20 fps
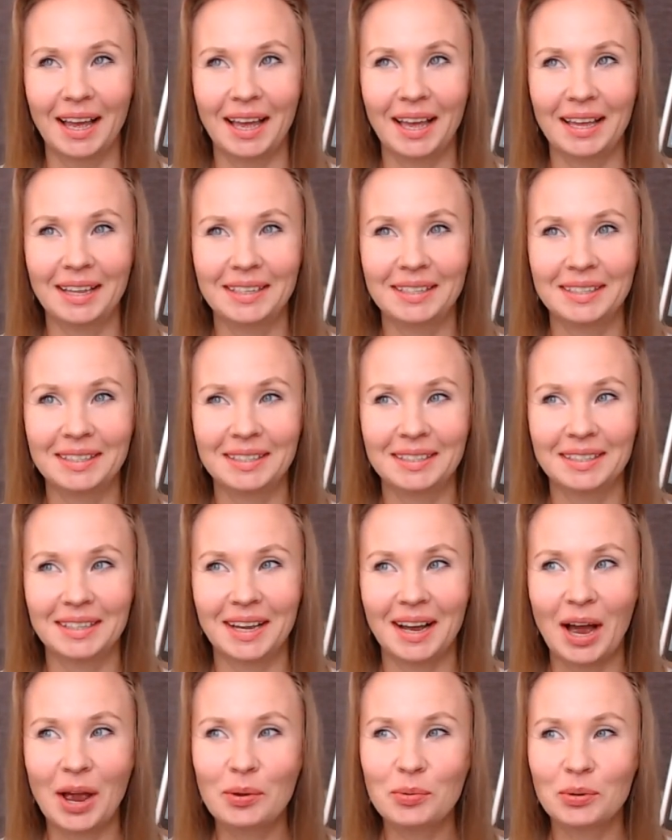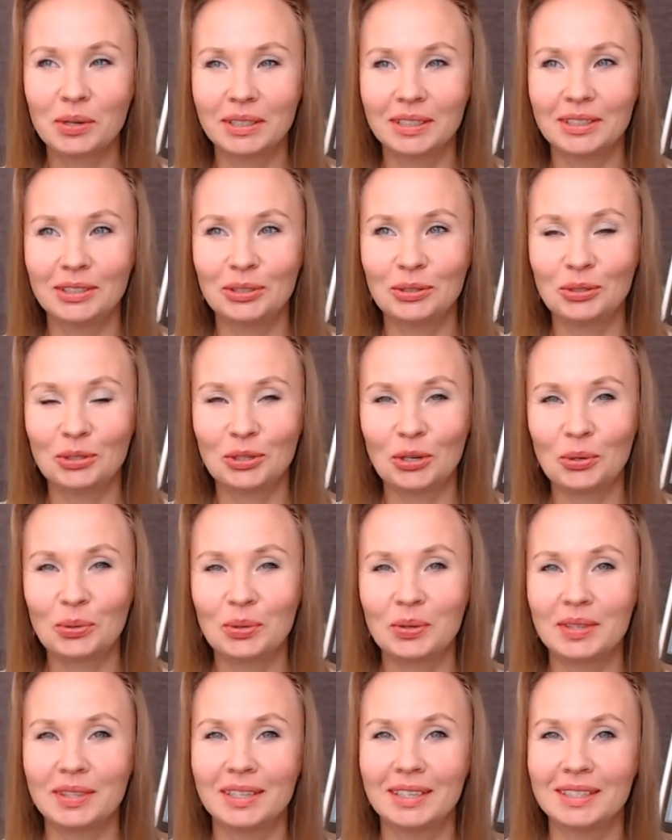and I wanted to show
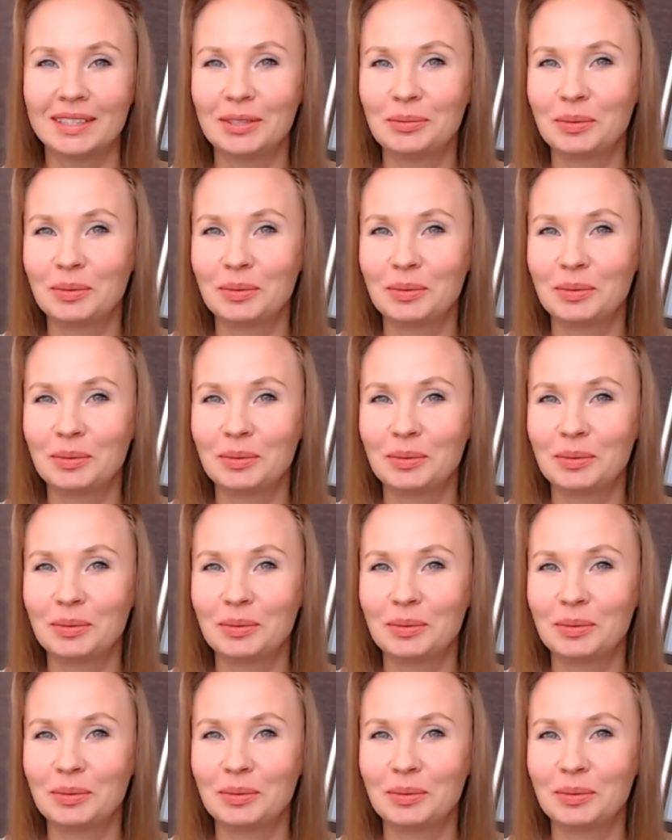you in this